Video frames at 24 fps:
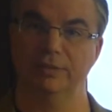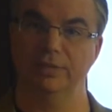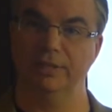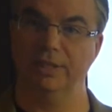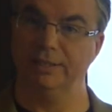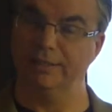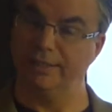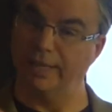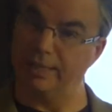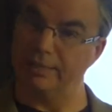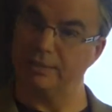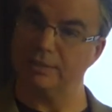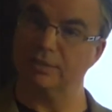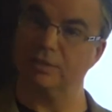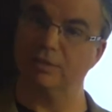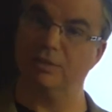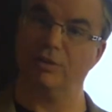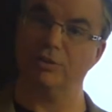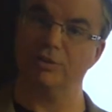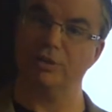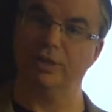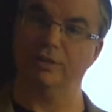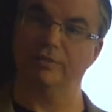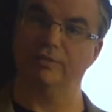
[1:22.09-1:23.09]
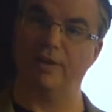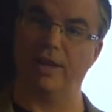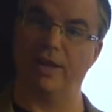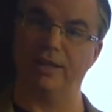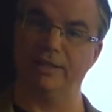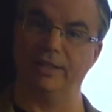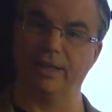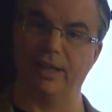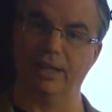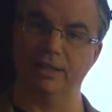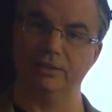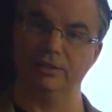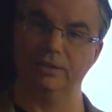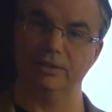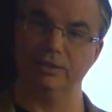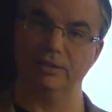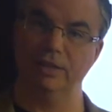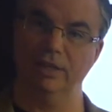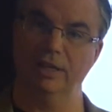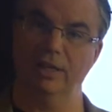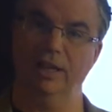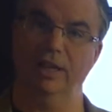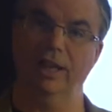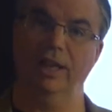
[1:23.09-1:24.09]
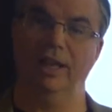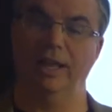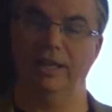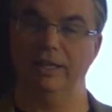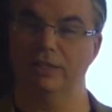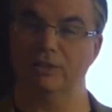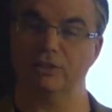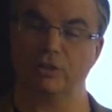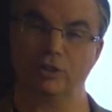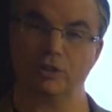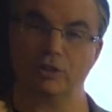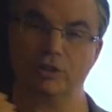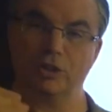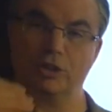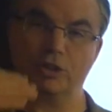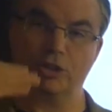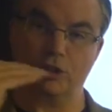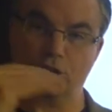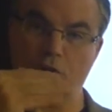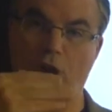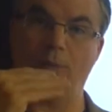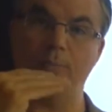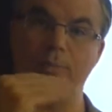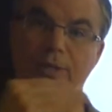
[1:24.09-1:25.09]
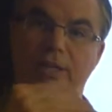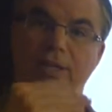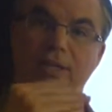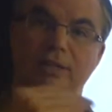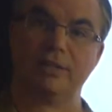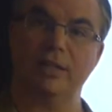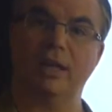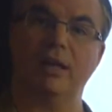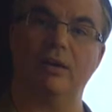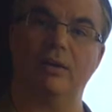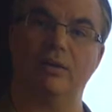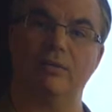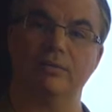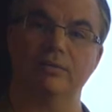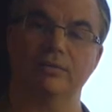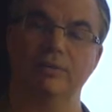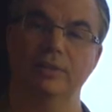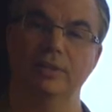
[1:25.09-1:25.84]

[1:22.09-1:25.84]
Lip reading: It takes this long-chain fatty acid and it starts chopping it down.